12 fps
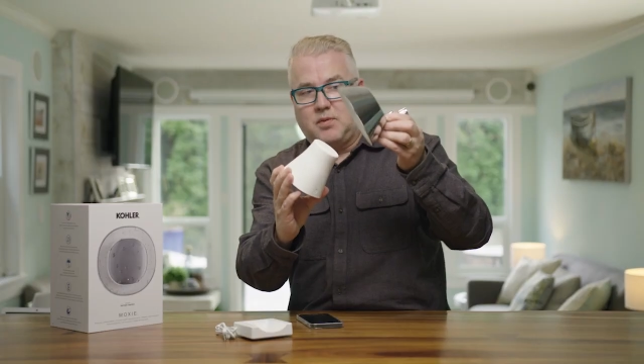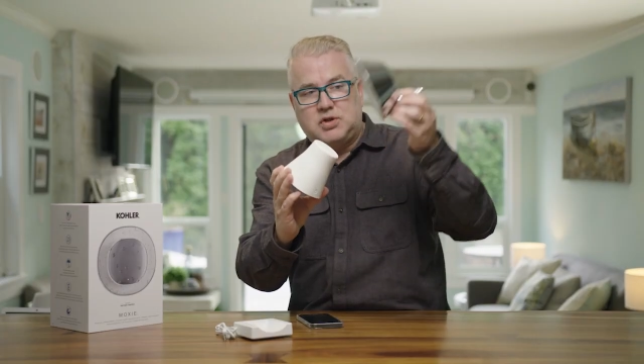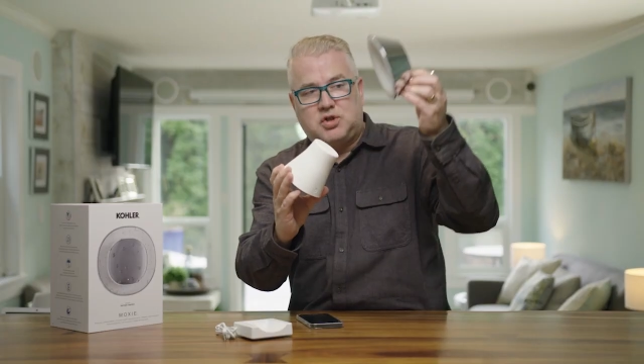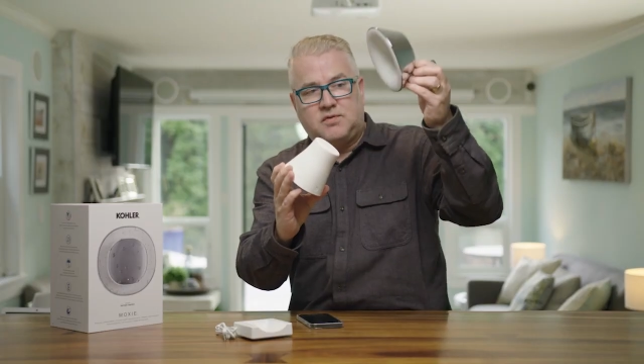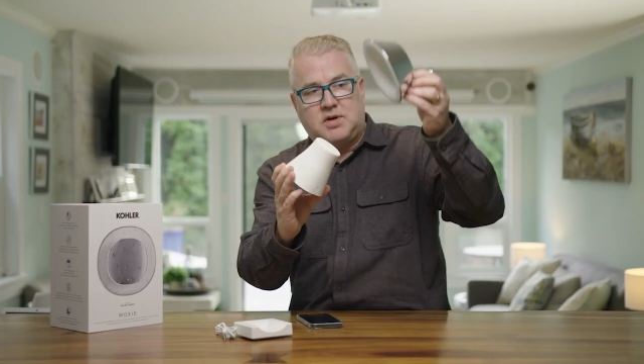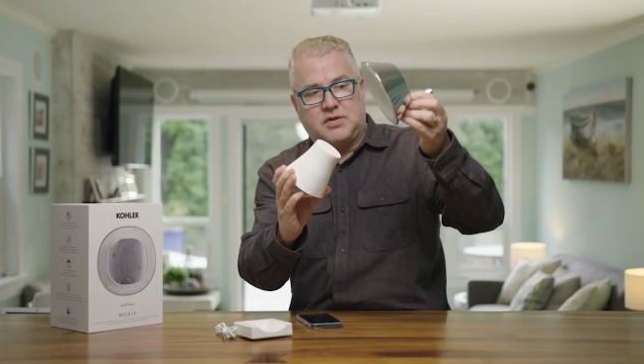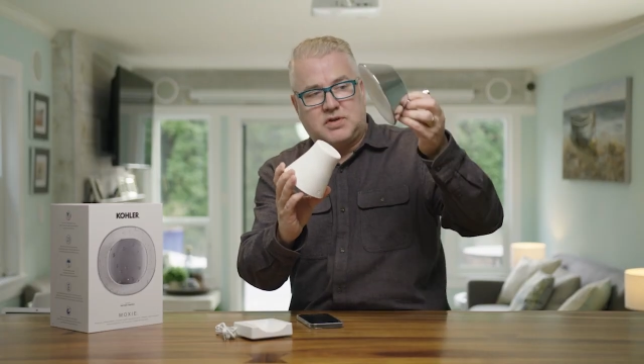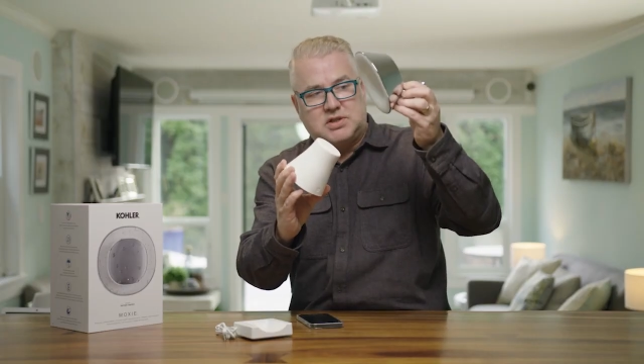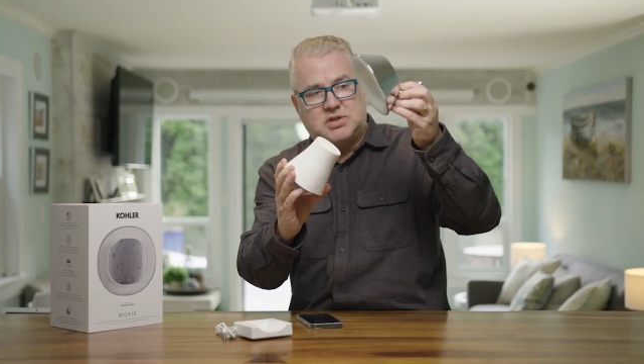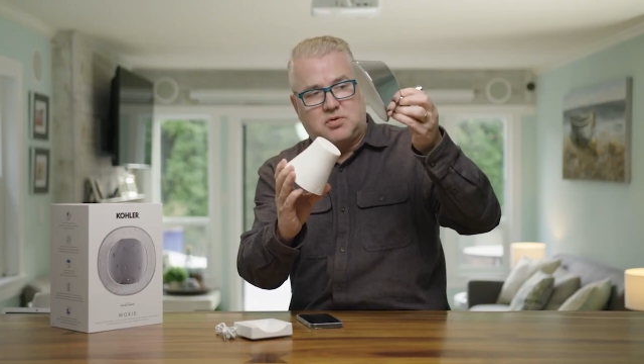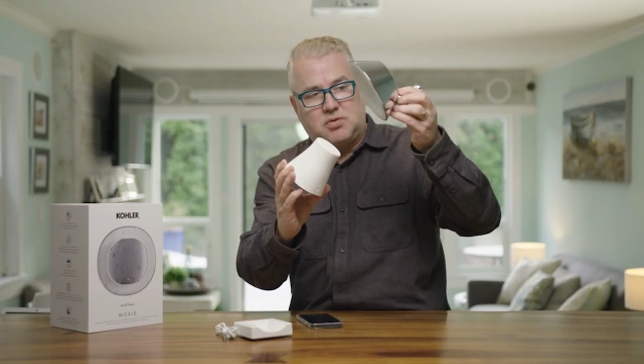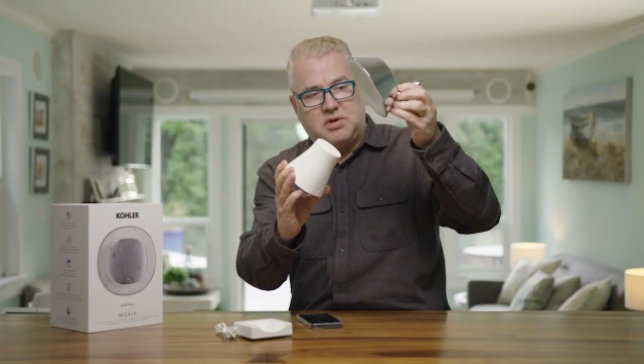Once you've got
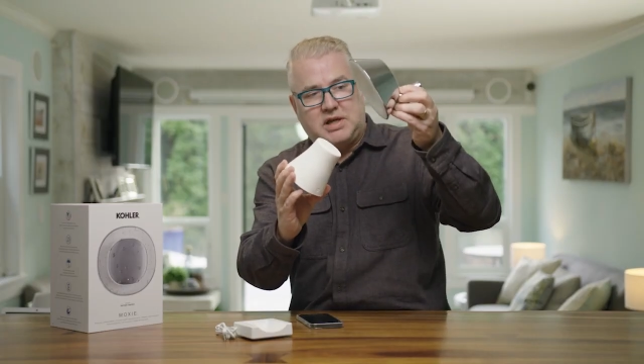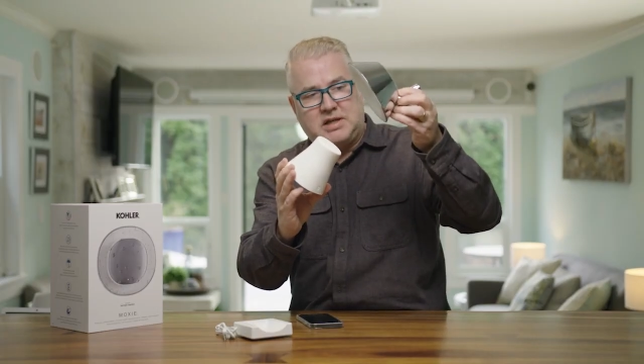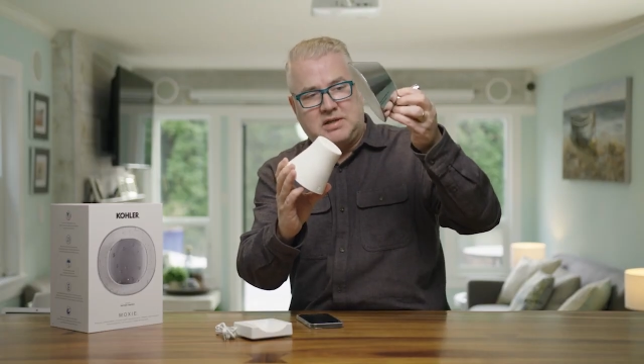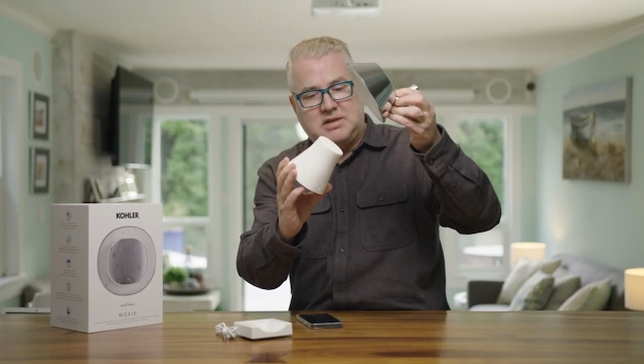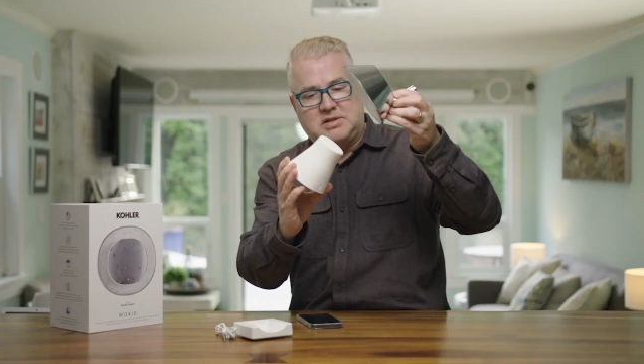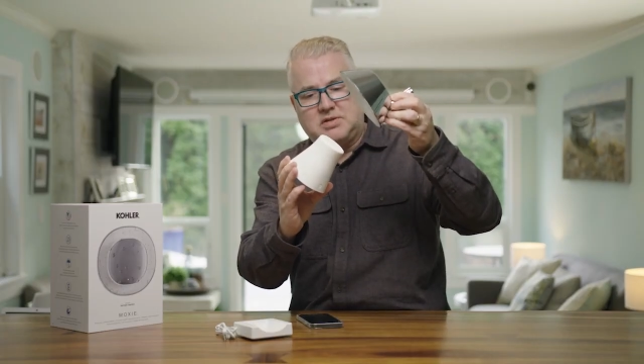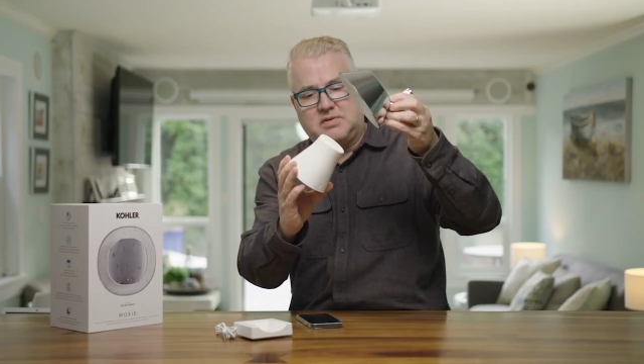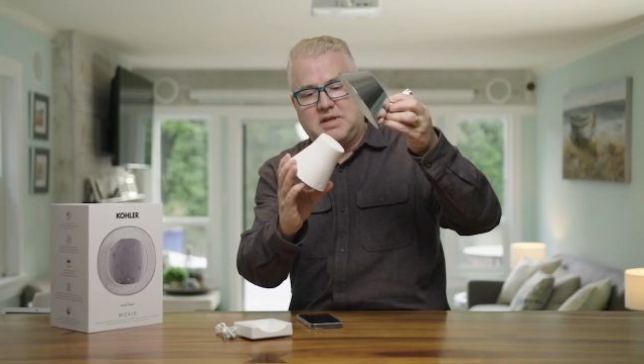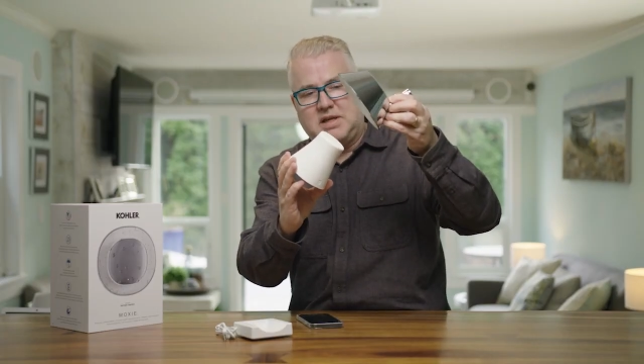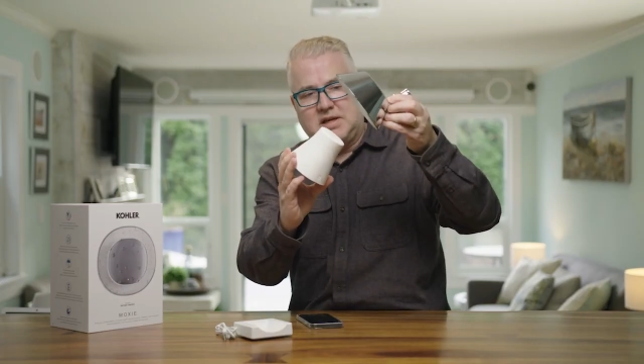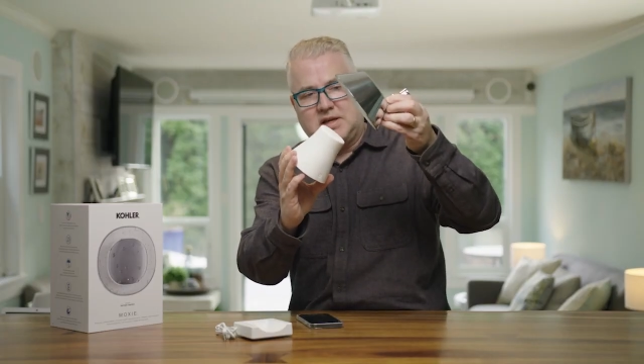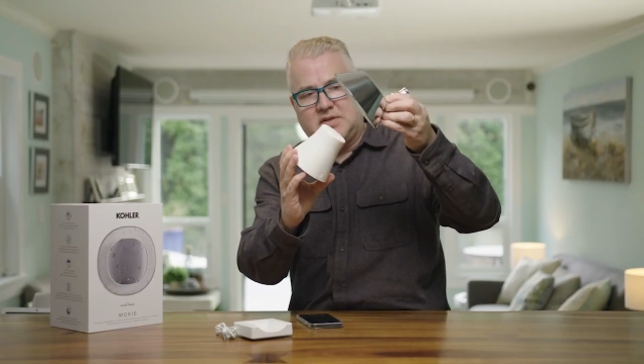this screwed in to
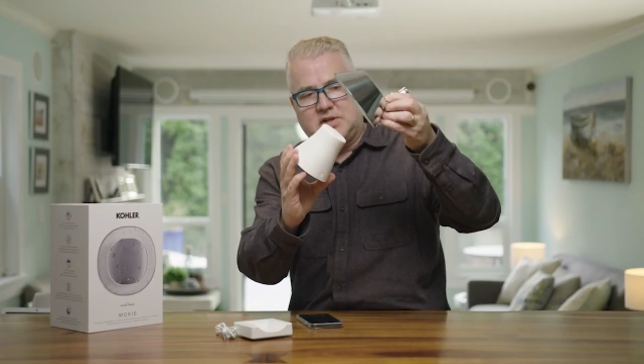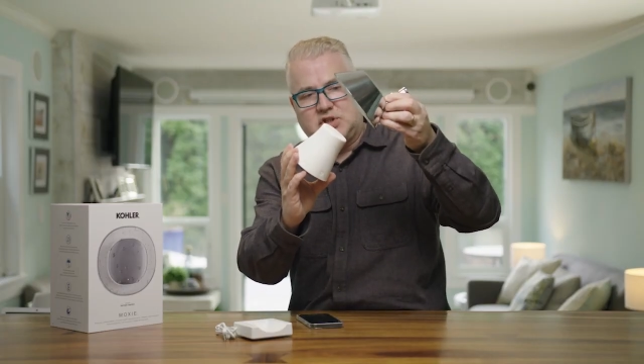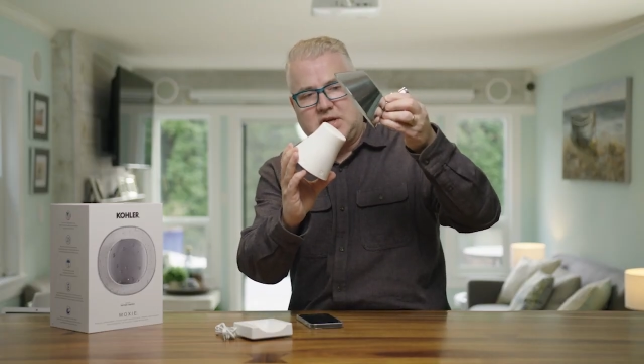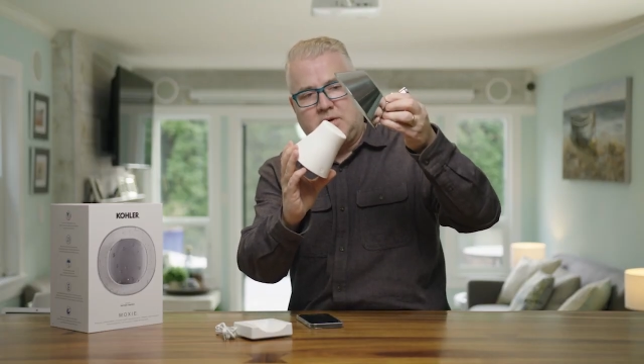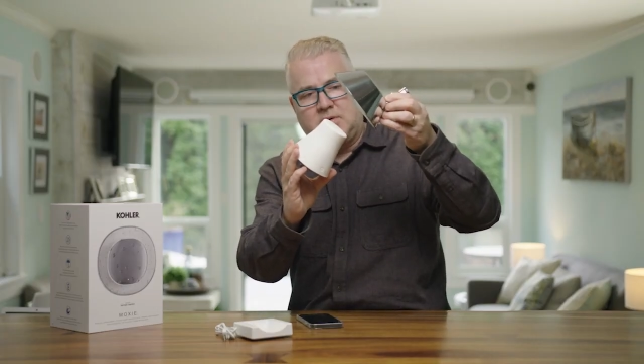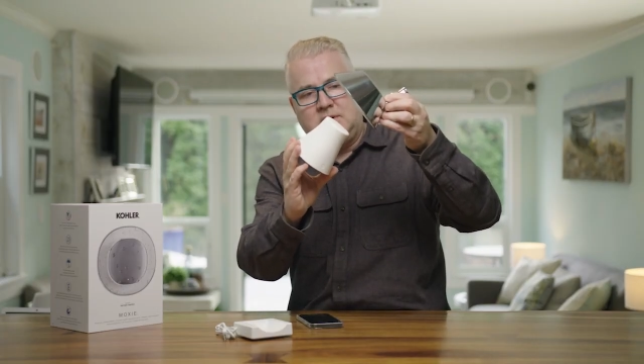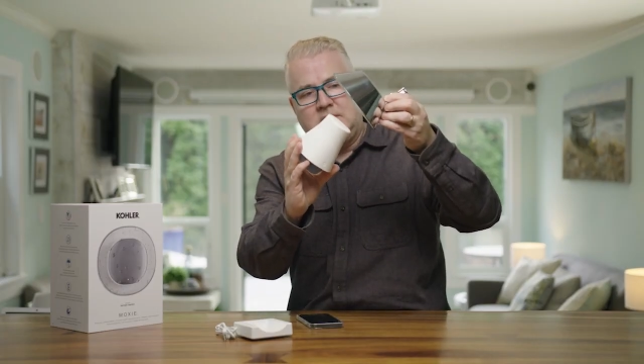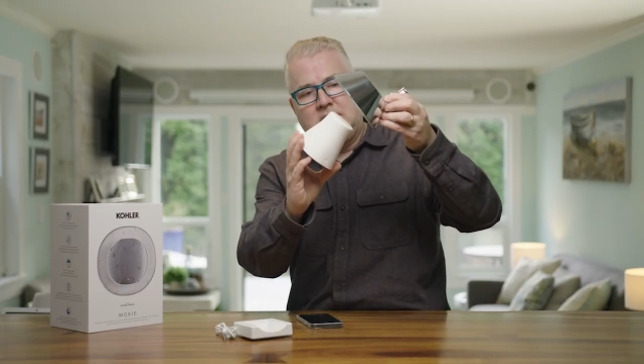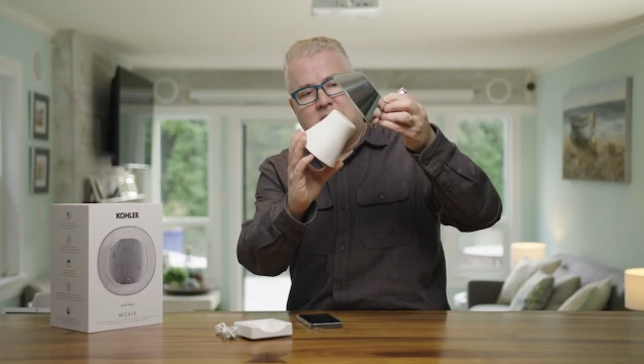the, uh, the shower,